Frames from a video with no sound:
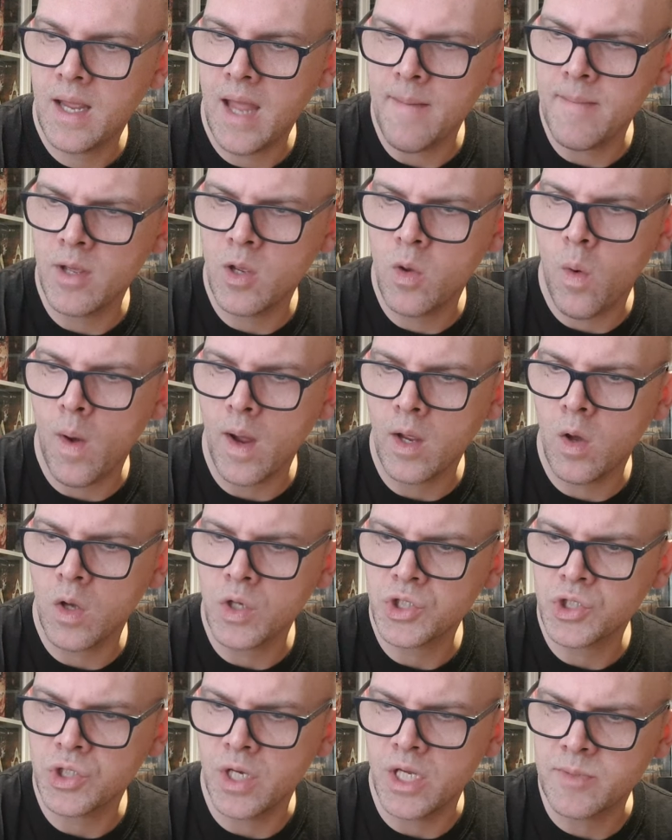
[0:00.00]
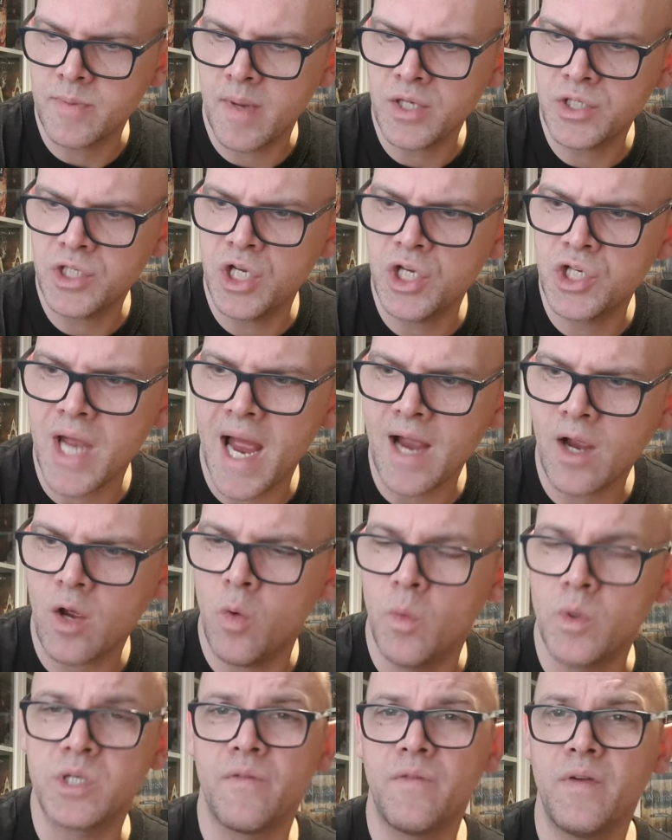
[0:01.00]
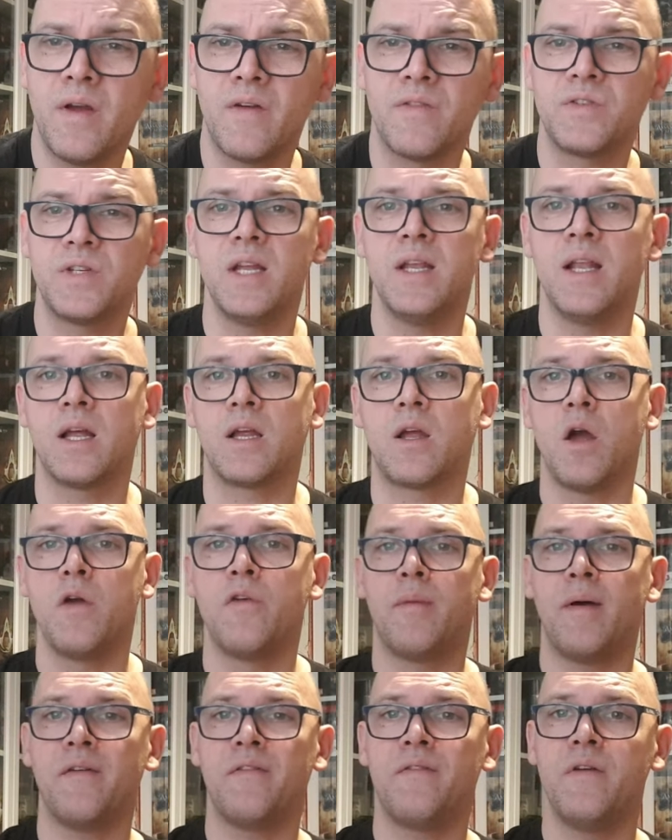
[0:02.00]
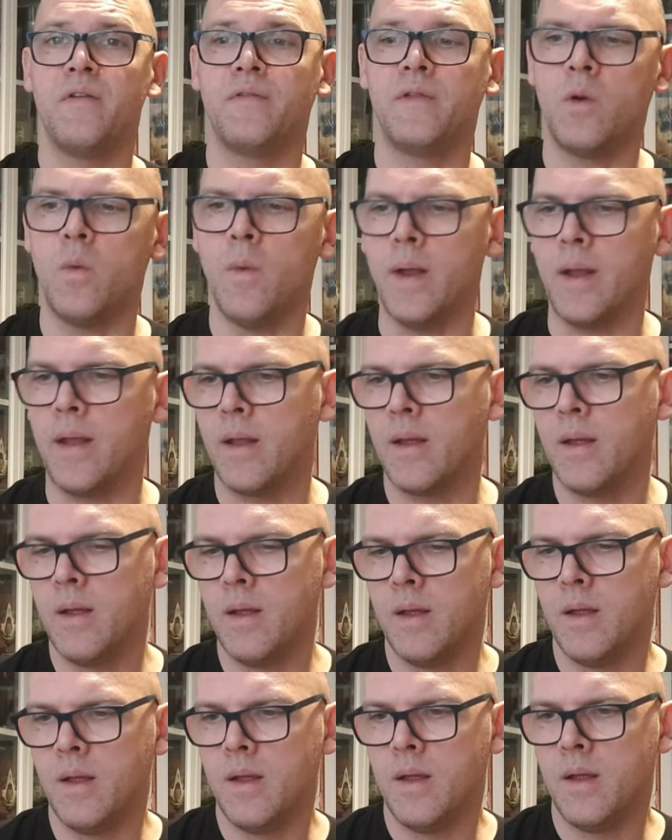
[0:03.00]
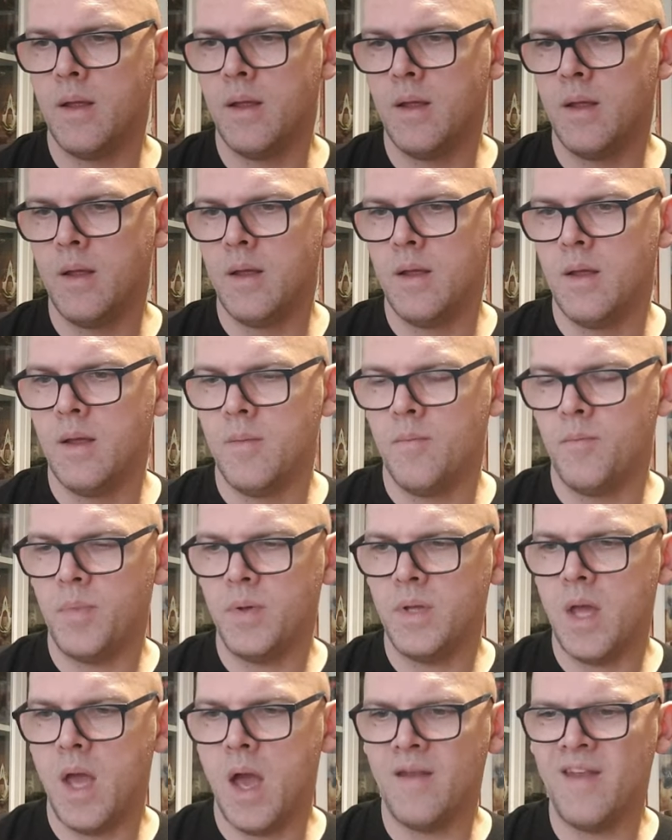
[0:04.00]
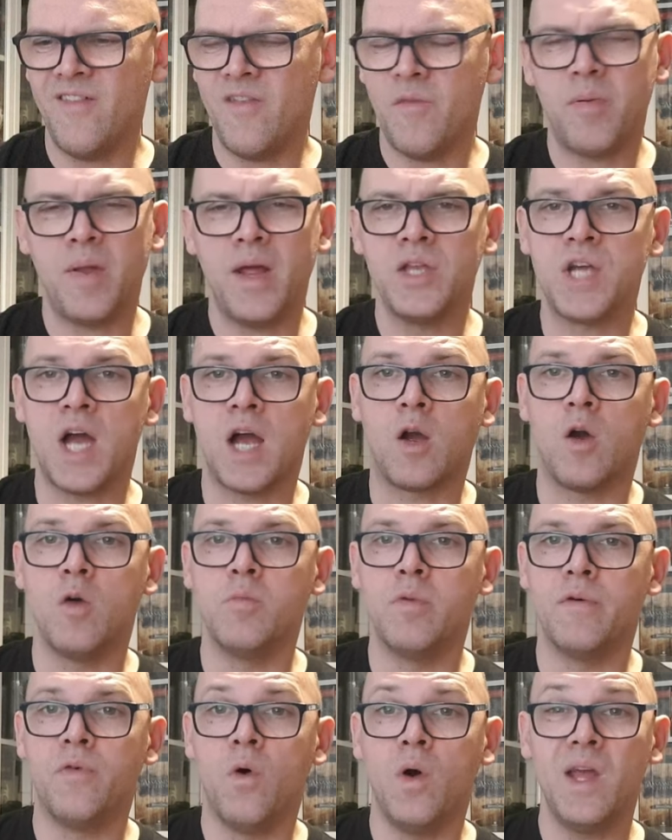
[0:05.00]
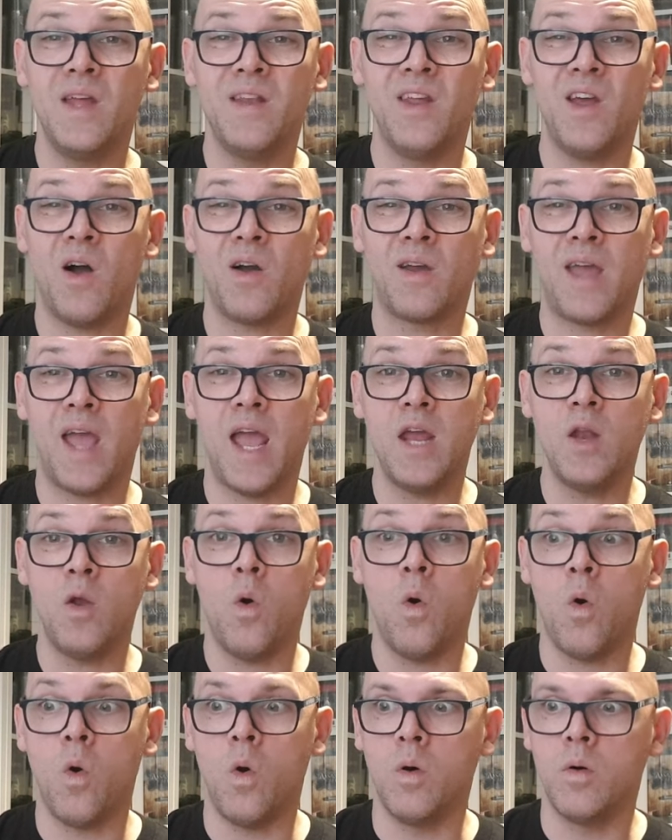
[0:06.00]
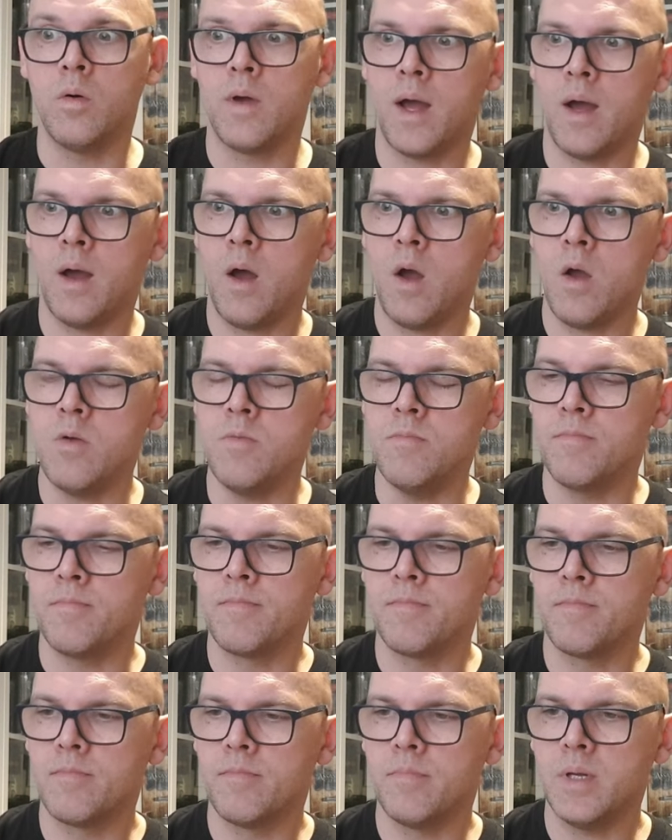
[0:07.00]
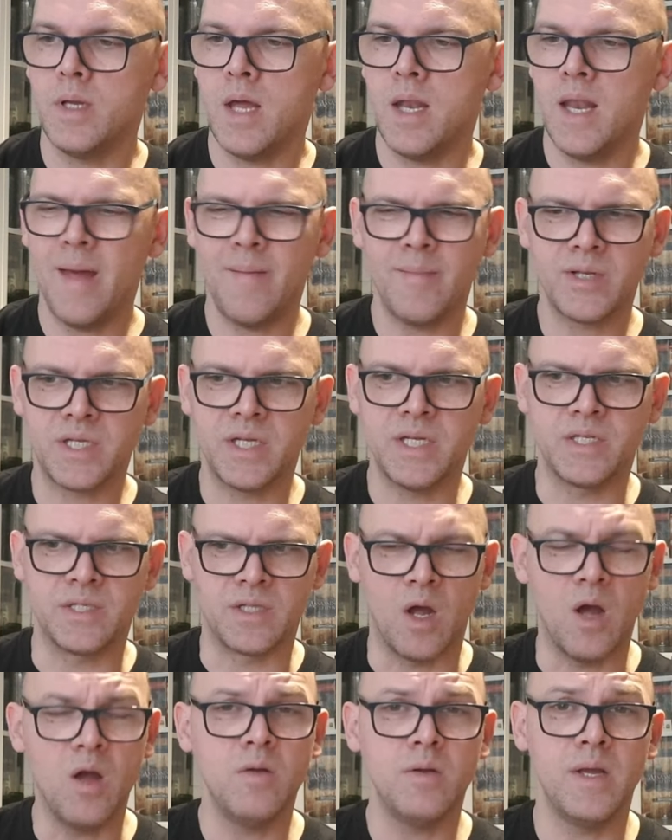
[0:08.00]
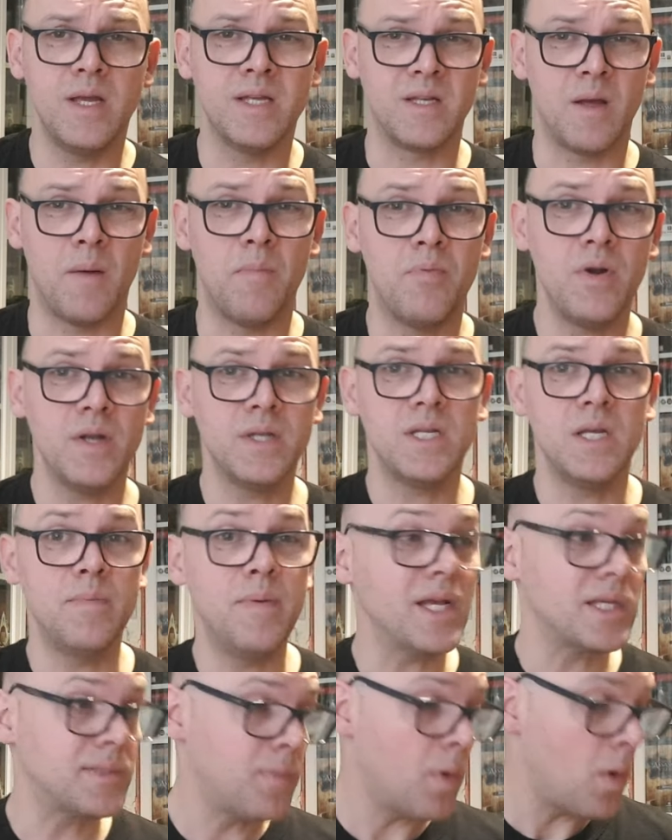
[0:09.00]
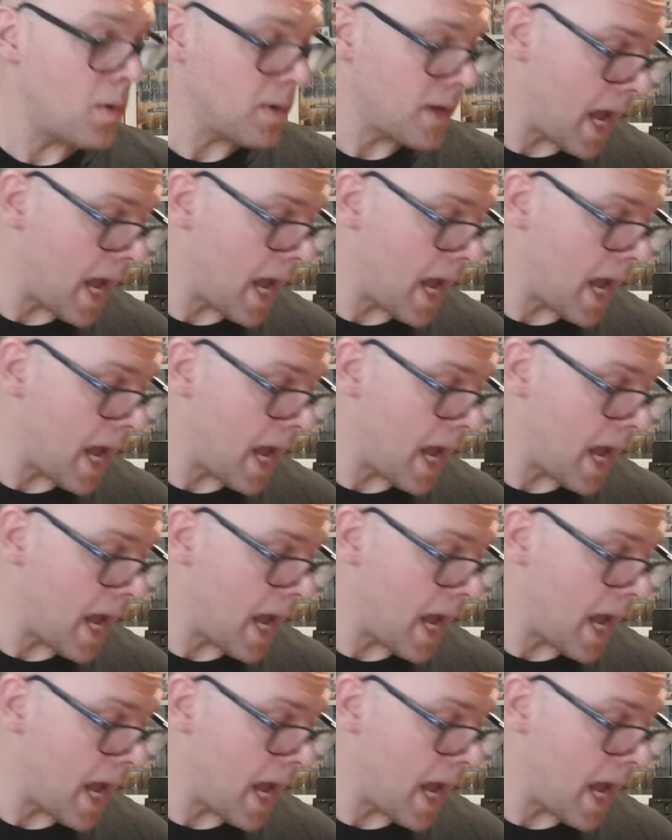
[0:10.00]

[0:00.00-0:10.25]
can be quite costly, especially Jackal, which I think I've seen that go for about 50 quid. But yeah, I never played Jackal before, in the arcade or at home. But yeah, Nemesis, though, is a pretty piss-poor